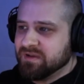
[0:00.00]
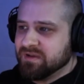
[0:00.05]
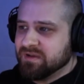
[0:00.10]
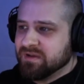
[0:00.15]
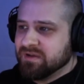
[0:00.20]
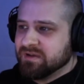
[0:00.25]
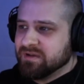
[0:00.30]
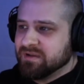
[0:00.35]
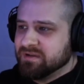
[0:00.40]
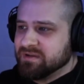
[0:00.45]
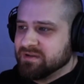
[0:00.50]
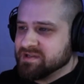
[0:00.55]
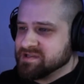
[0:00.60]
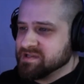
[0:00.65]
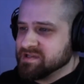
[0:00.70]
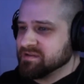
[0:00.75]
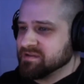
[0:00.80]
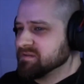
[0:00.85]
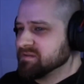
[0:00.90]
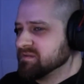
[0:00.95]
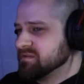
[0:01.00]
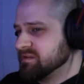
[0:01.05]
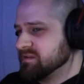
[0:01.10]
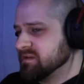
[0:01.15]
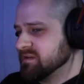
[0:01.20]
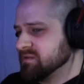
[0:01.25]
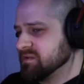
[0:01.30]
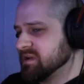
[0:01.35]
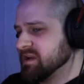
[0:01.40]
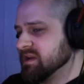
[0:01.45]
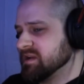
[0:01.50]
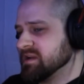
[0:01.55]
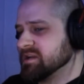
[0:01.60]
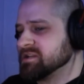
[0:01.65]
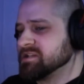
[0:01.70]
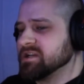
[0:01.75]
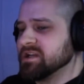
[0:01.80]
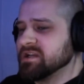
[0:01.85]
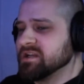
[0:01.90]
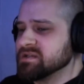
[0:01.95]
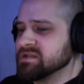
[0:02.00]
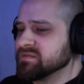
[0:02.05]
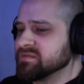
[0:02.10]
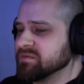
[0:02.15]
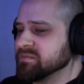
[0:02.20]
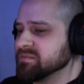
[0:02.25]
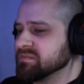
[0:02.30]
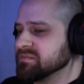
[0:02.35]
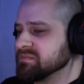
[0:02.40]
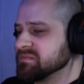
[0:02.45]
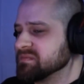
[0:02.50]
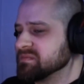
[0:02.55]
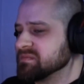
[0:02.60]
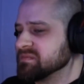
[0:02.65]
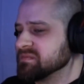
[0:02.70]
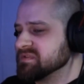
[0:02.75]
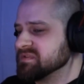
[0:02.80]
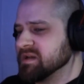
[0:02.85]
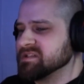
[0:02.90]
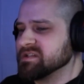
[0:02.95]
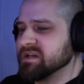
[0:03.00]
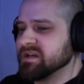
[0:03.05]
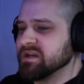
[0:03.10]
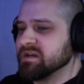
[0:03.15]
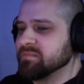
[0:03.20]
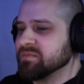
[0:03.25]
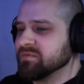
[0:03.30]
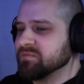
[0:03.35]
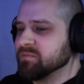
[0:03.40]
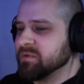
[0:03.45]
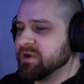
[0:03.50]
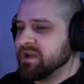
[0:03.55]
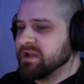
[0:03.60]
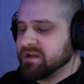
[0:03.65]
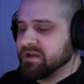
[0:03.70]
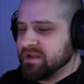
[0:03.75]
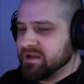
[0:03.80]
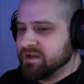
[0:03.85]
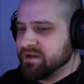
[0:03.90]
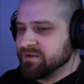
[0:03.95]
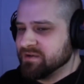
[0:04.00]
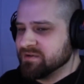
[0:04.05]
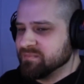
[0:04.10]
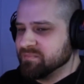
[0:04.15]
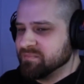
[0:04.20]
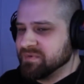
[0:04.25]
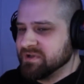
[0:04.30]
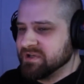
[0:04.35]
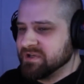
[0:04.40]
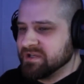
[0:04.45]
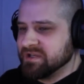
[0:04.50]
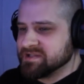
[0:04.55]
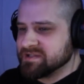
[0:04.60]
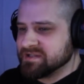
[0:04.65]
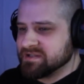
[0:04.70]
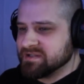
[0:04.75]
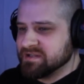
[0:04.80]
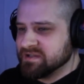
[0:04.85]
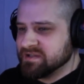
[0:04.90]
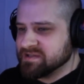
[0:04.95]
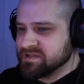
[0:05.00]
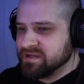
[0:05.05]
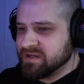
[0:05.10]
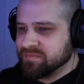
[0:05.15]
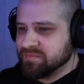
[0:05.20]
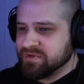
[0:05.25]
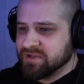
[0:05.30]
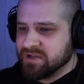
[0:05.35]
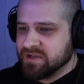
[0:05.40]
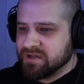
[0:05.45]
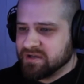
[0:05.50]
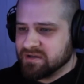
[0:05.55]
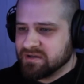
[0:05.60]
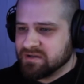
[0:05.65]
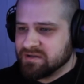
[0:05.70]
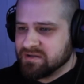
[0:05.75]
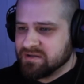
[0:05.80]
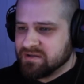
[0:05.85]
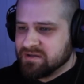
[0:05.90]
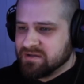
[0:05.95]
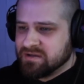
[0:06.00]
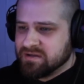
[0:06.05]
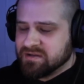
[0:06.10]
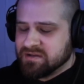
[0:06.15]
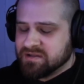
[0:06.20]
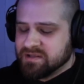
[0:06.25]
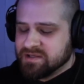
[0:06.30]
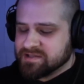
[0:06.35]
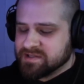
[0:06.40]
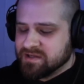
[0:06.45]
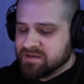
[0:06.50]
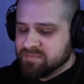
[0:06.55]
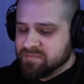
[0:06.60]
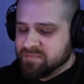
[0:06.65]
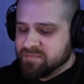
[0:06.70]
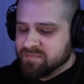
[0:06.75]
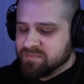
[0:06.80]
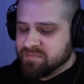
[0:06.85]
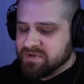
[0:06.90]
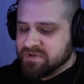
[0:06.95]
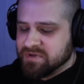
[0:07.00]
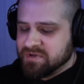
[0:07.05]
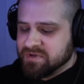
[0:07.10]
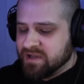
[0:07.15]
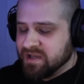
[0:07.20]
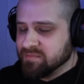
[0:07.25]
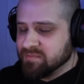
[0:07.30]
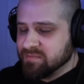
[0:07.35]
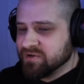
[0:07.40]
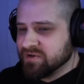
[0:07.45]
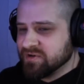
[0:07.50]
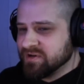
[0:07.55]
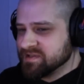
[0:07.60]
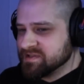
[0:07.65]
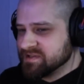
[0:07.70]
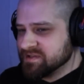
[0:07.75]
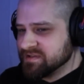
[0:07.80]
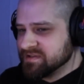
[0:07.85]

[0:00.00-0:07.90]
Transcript: because it kind of changes from time to time. But right now, the biggest things that I'm playing is going to be Animal Crossing. That's